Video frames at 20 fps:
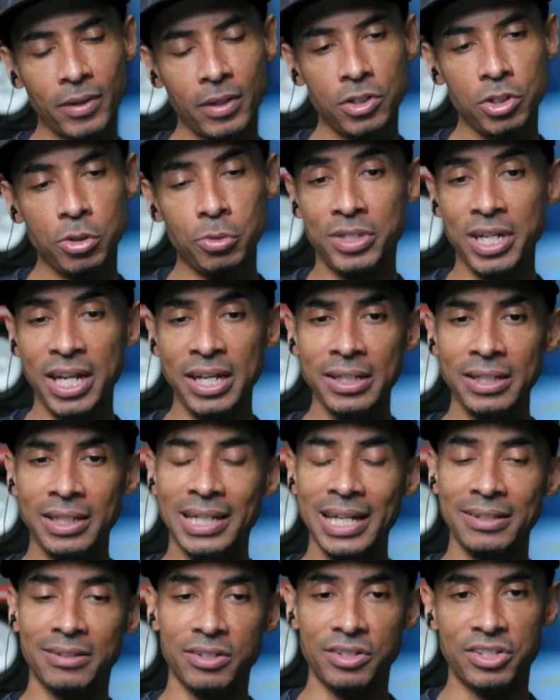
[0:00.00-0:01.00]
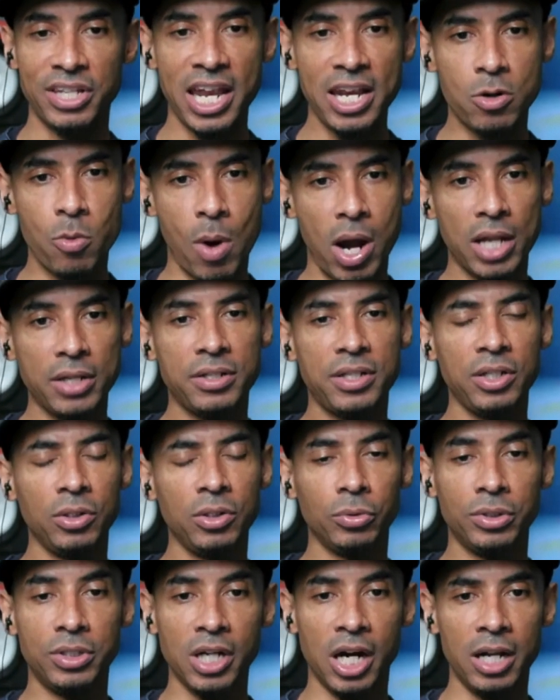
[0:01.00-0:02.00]
You didn't get the Saquon deal
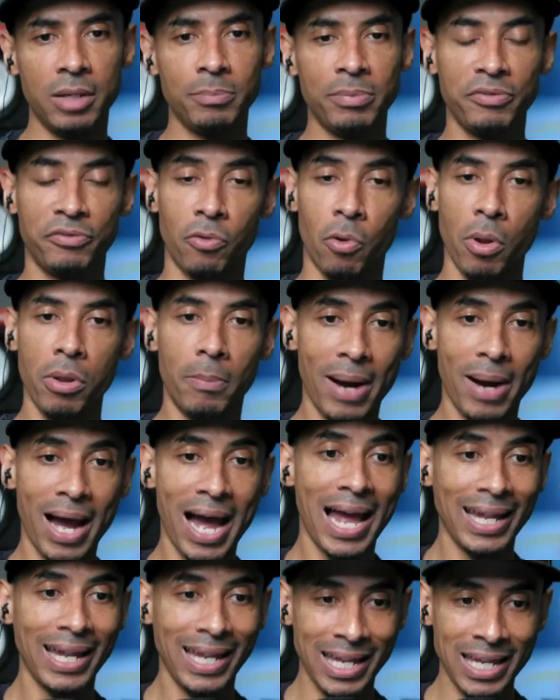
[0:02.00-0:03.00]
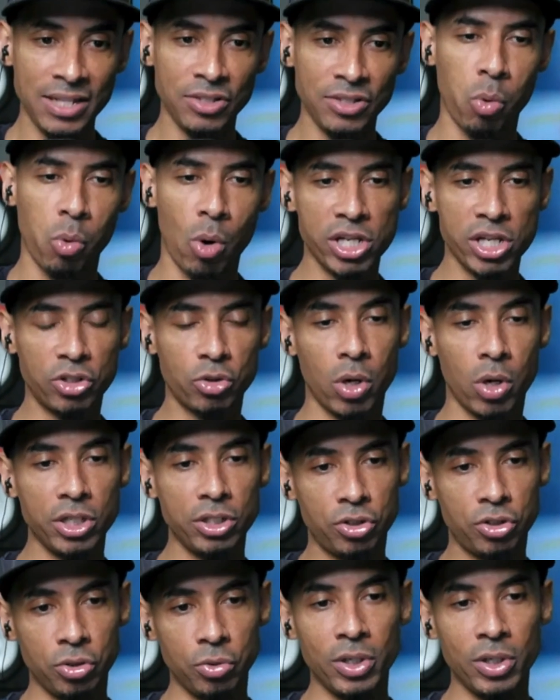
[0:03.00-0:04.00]
done before the bye in
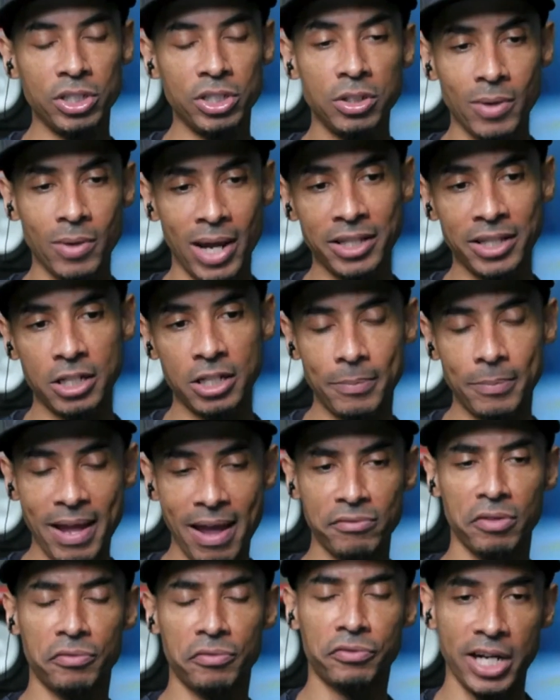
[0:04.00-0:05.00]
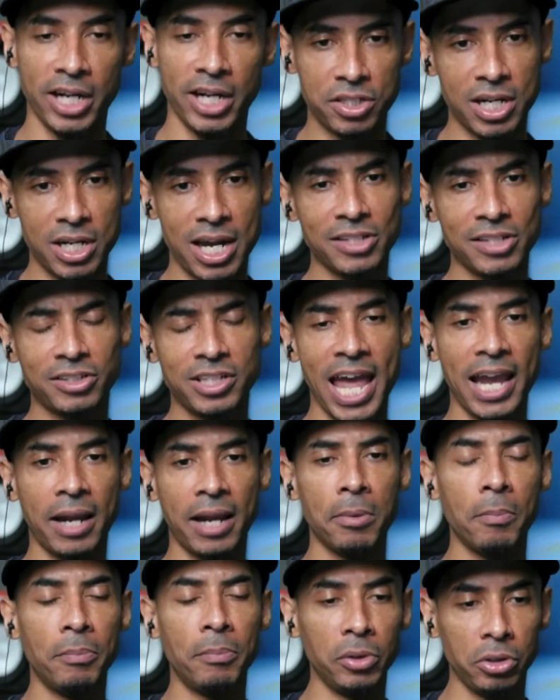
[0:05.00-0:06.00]
2022, and then you ended up having to franchise tag
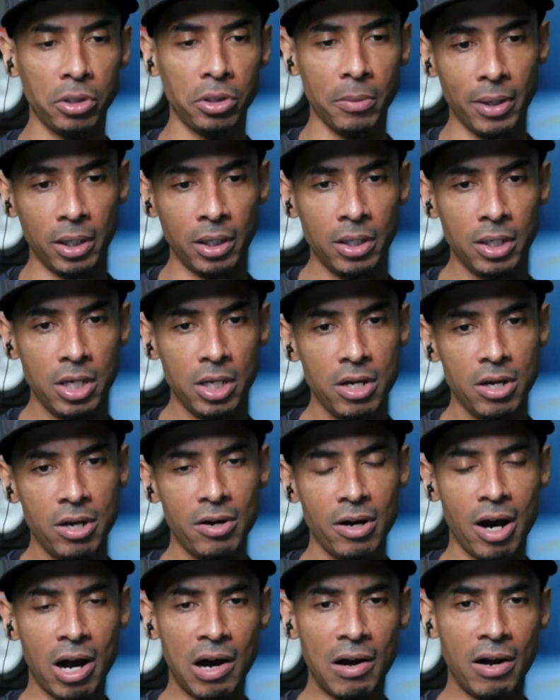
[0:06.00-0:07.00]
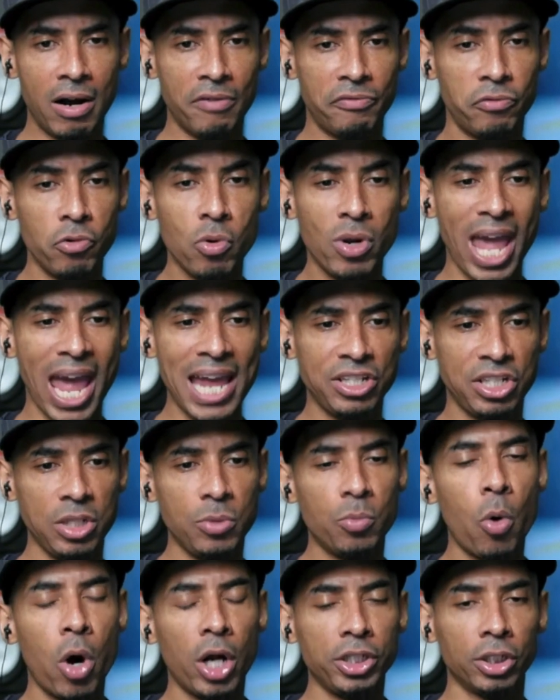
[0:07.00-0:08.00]
him and build him a fugazi
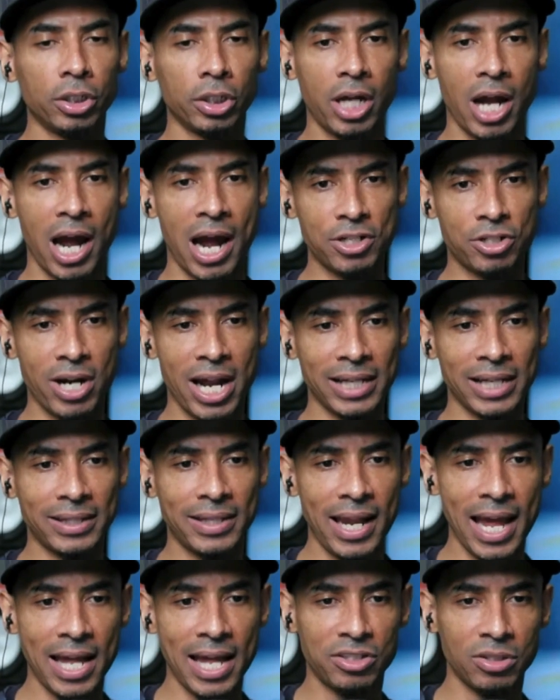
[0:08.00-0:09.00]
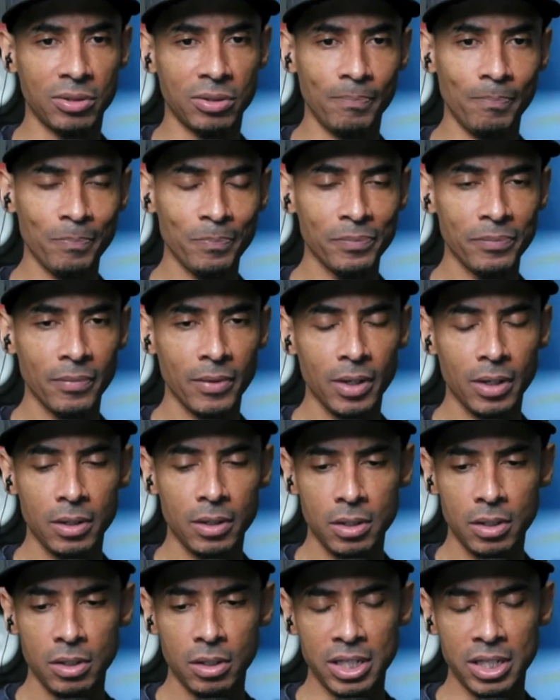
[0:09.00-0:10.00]
one-year contract that had some
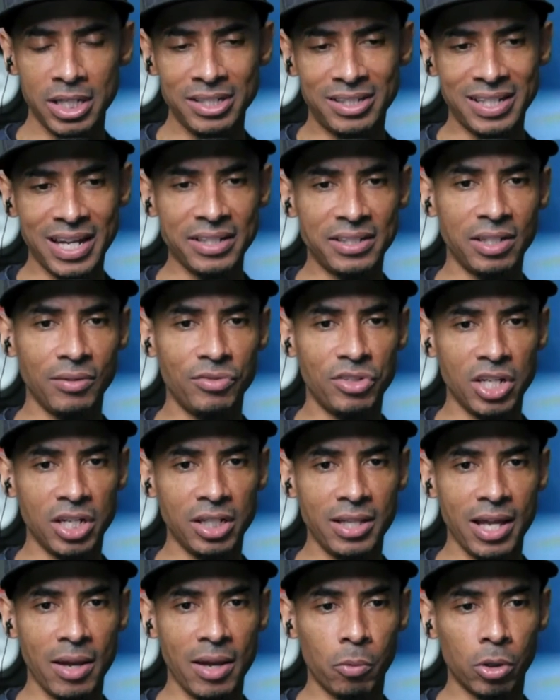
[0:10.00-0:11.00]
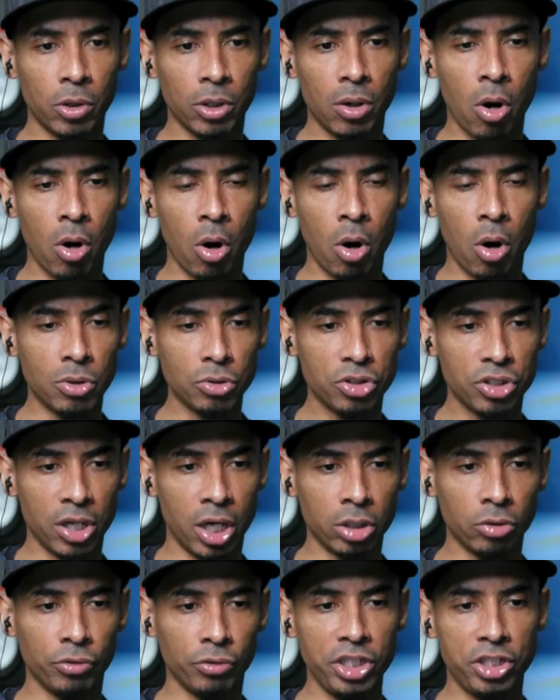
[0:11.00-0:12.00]
incentives in it that were almost
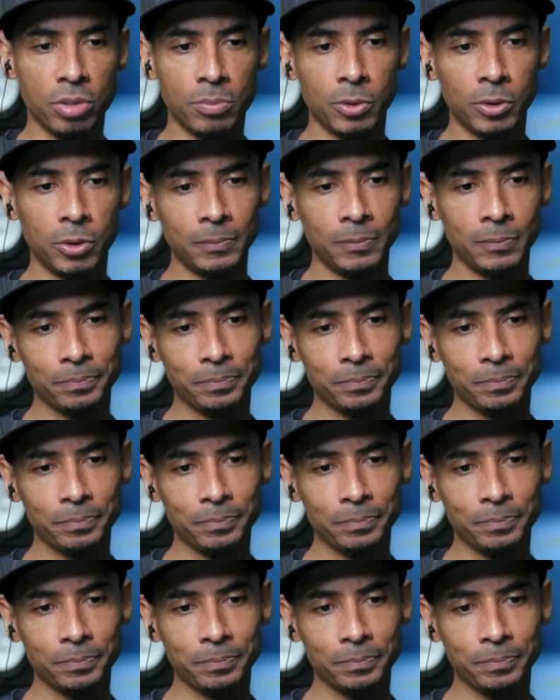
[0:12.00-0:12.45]
unreachable.